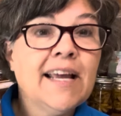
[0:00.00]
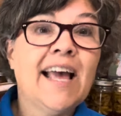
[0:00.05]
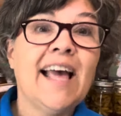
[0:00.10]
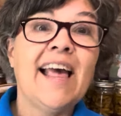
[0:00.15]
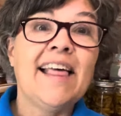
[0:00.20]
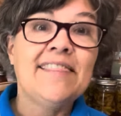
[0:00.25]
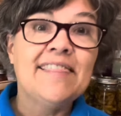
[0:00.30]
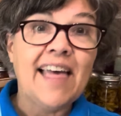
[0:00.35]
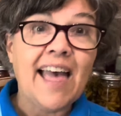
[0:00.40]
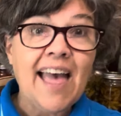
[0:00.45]

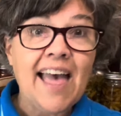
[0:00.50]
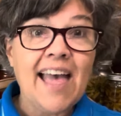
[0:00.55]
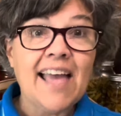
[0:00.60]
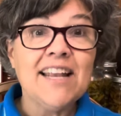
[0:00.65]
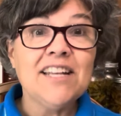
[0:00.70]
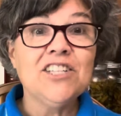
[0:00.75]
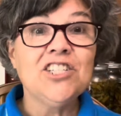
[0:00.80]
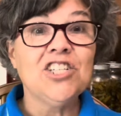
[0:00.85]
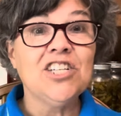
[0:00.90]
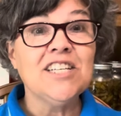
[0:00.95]
And
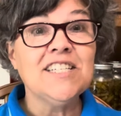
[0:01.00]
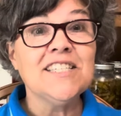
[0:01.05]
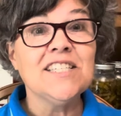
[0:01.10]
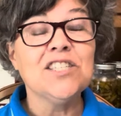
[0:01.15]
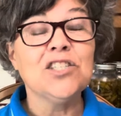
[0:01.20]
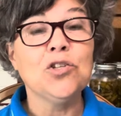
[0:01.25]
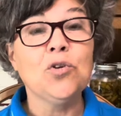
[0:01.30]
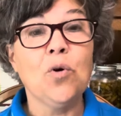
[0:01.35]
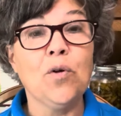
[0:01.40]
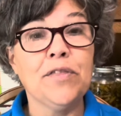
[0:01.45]
then
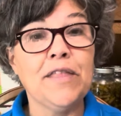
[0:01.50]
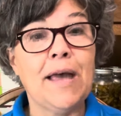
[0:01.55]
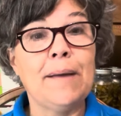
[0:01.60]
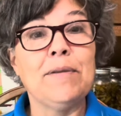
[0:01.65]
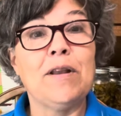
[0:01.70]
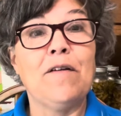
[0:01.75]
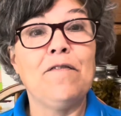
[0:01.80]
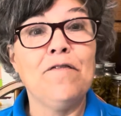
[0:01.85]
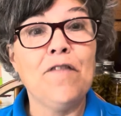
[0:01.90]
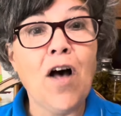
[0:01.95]
Jesus told them
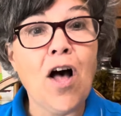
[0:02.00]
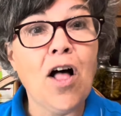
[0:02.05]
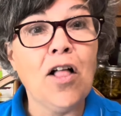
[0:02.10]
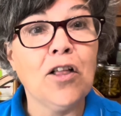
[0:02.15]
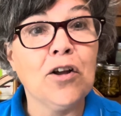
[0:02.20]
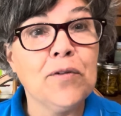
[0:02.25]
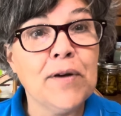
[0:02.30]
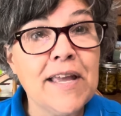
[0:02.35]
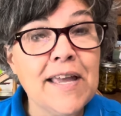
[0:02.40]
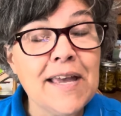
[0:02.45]
to
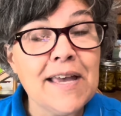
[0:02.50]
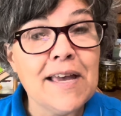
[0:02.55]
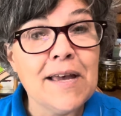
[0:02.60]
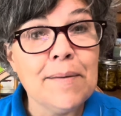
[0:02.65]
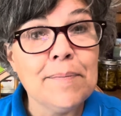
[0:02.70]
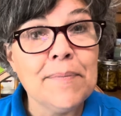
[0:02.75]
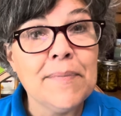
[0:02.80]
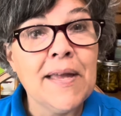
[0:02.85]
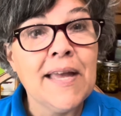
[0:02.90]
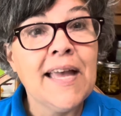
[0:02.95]
follow
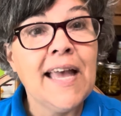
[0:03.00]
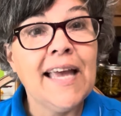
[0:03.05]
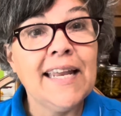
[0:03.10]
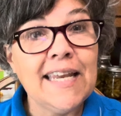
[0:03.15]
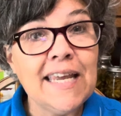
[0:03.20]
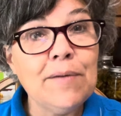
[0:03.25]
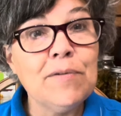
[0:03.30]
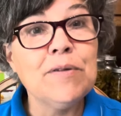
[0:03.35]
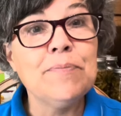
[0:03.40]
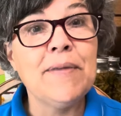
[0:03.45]
him and
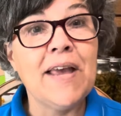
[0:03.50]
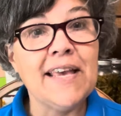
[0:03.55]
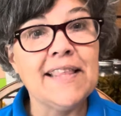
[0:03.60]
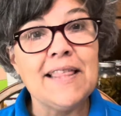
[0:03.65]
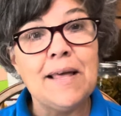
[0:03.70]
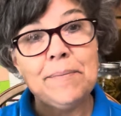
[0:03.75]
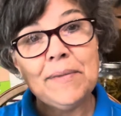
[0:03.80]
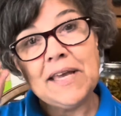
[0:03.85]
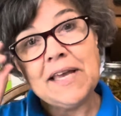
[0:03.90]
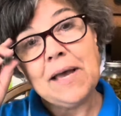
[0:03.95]
he would make
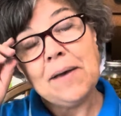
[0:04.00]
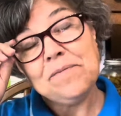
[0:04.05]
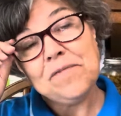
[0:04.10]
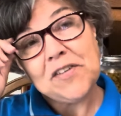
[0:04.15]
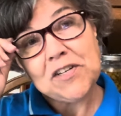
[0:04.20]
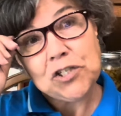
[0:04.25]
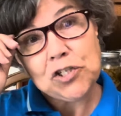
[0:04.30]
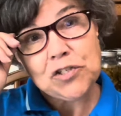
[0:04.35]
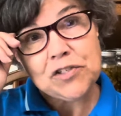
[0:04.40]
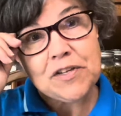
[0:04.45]
them become
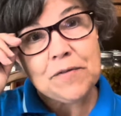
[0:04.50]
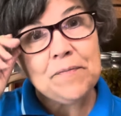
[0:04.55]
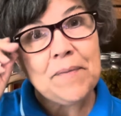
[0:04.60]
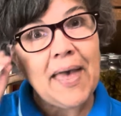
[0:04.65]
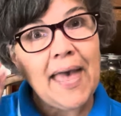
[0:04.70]
fishers of